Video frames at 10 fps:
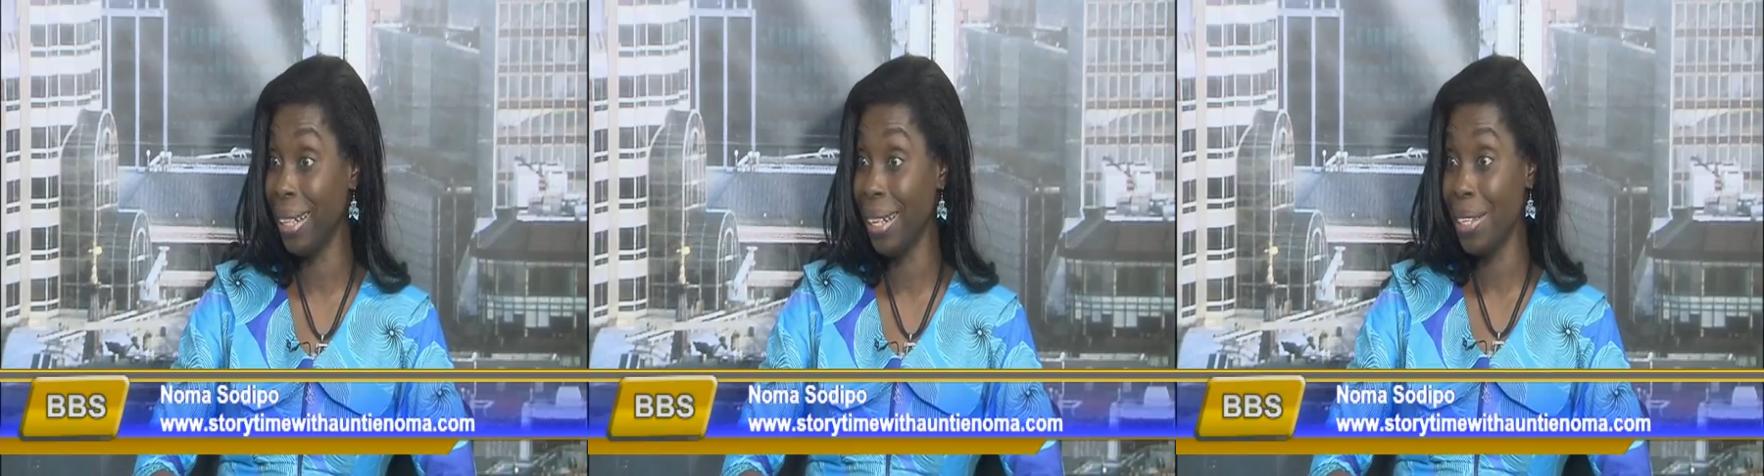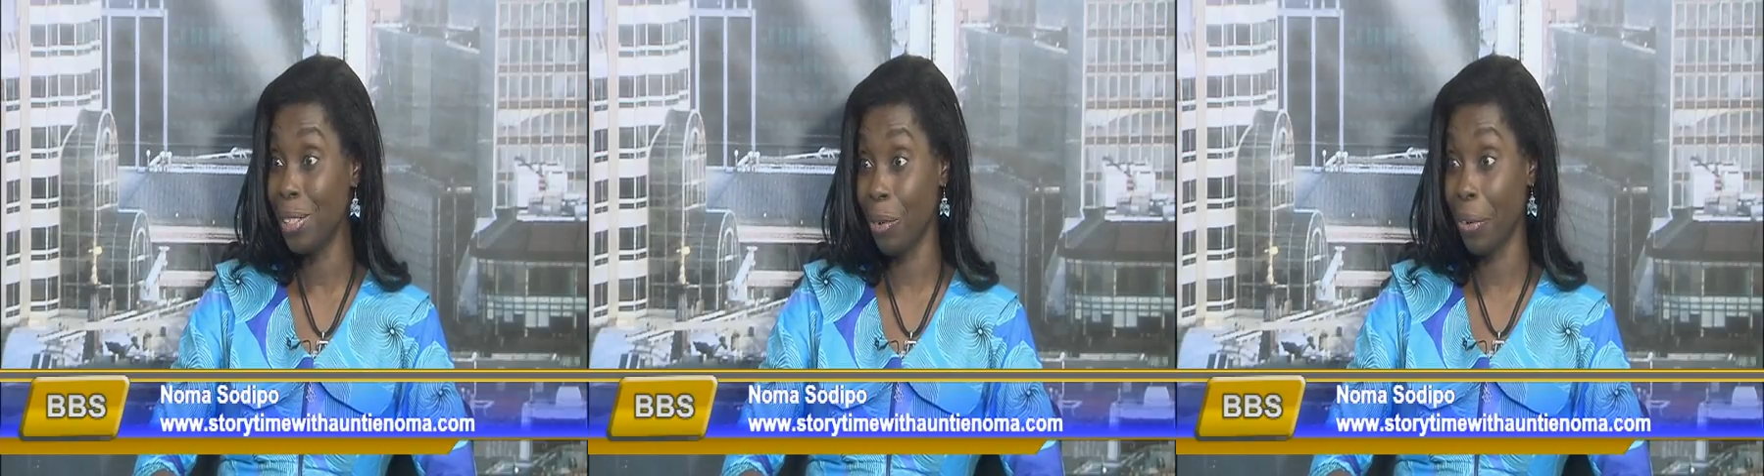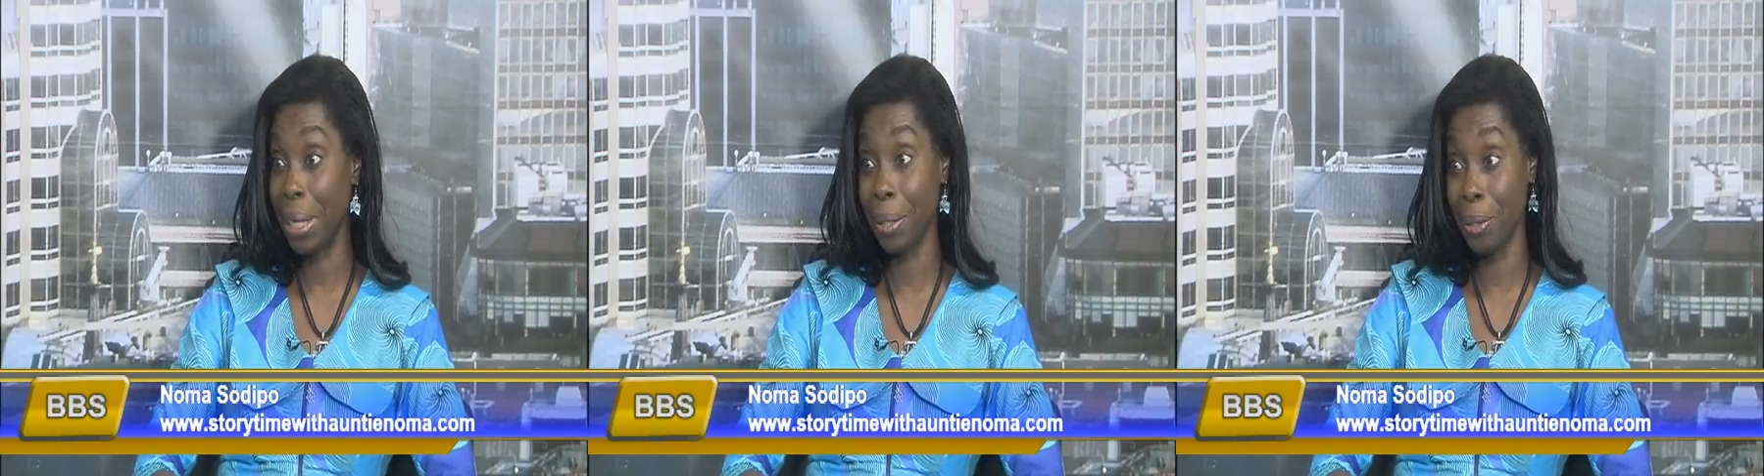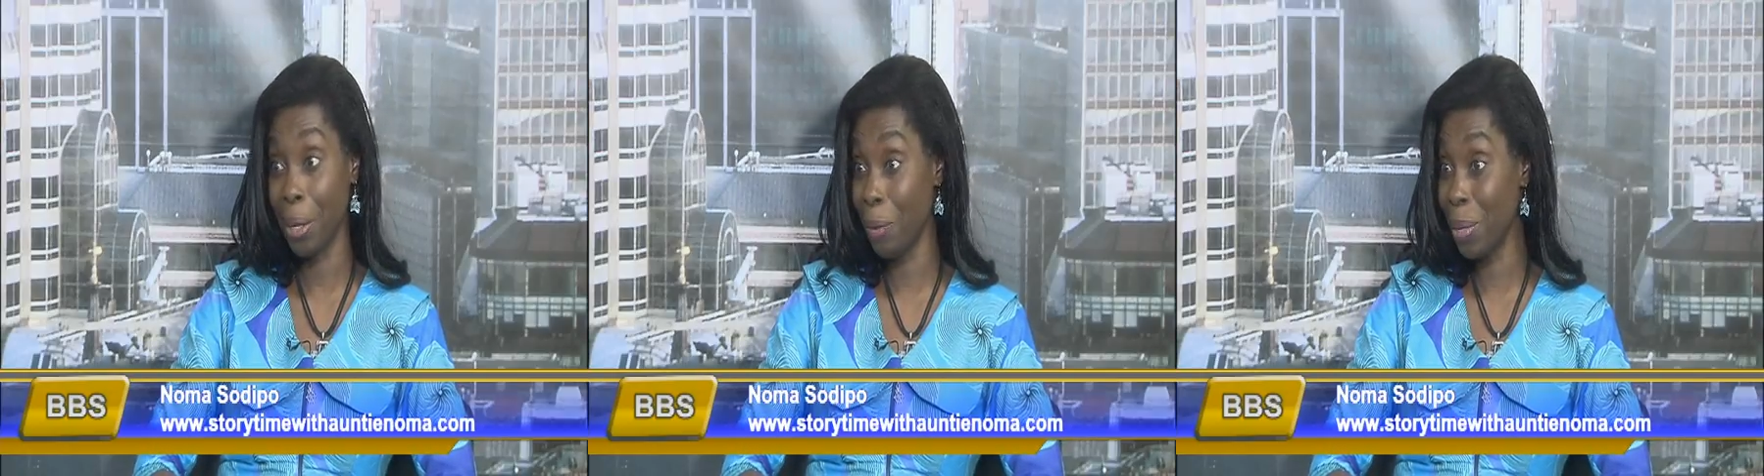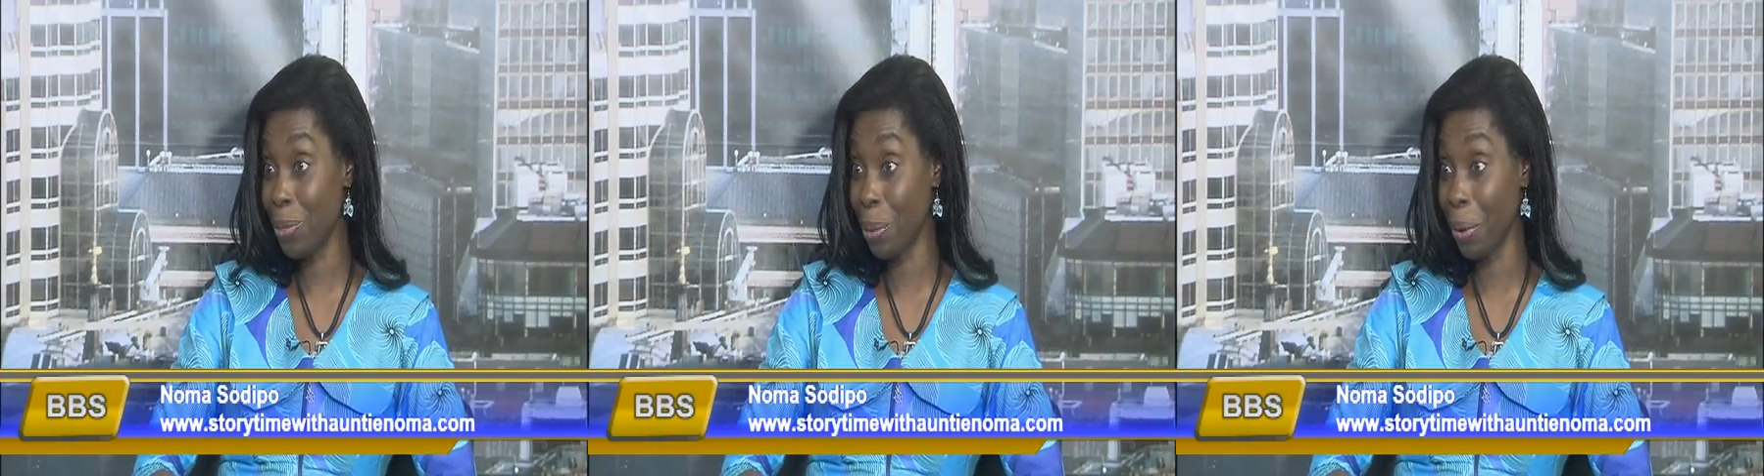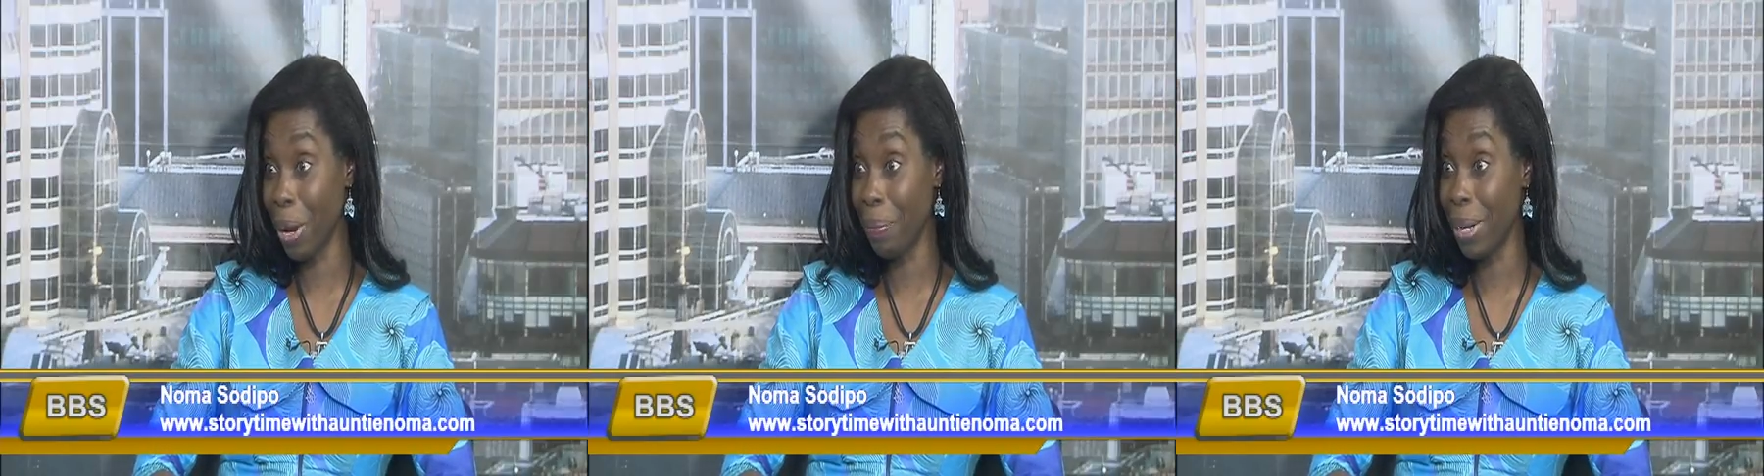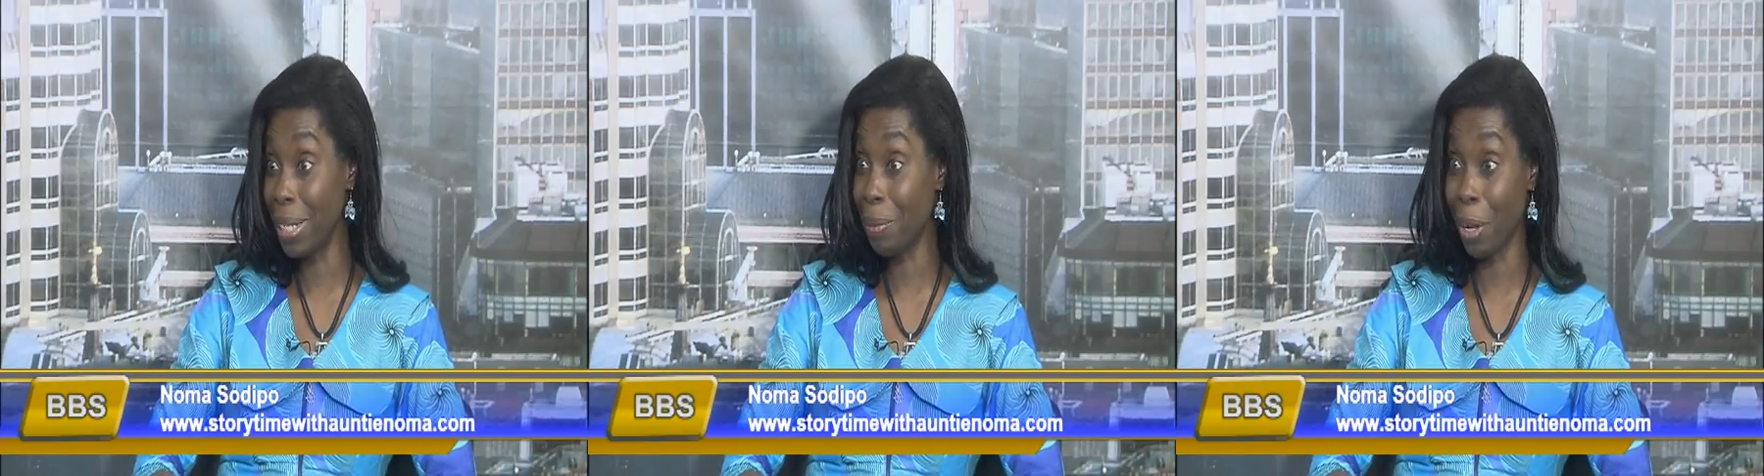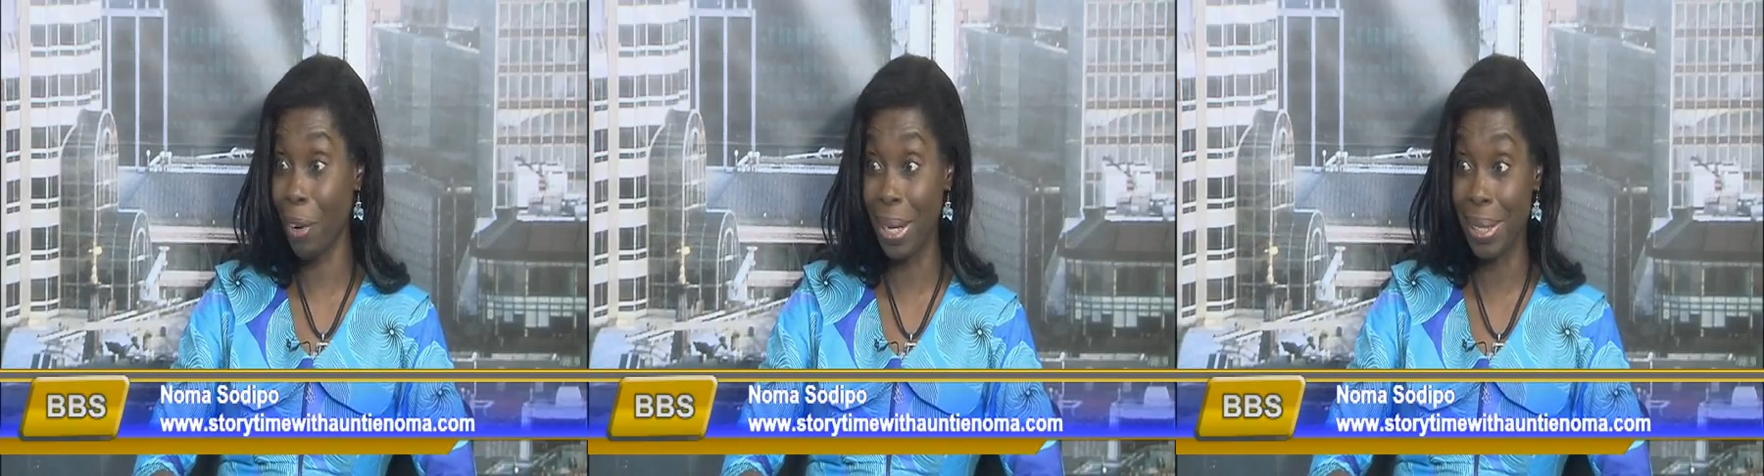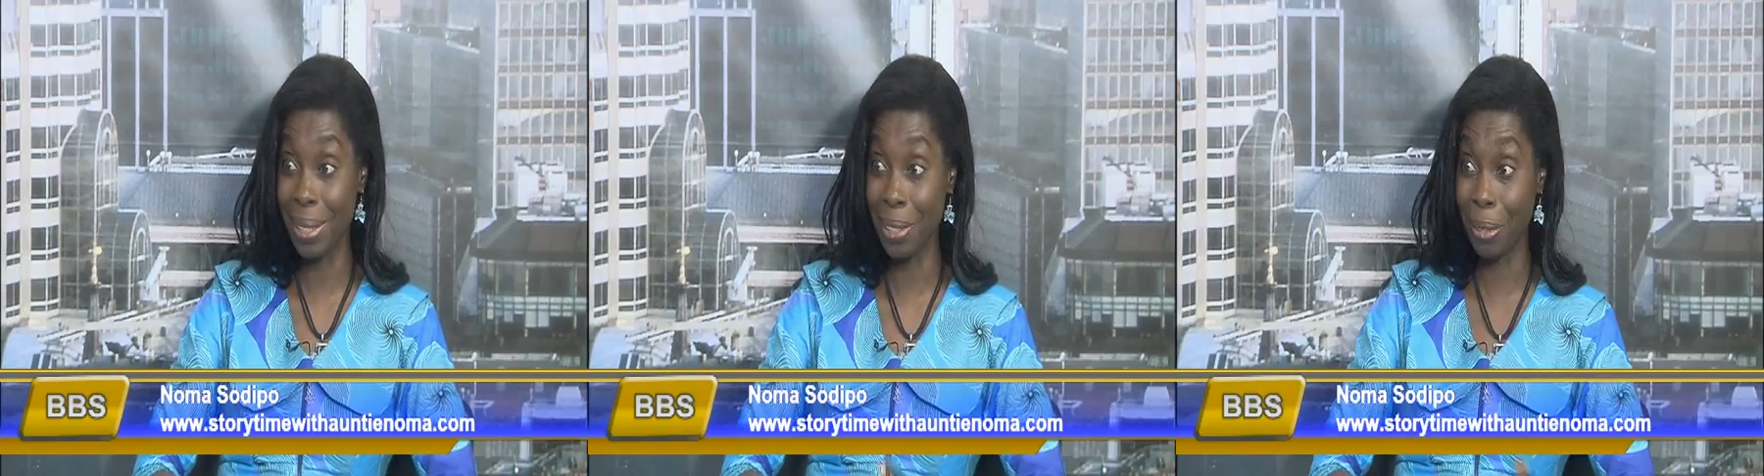Mm -hmm. So we've had good comments from grandmas, parents, parents,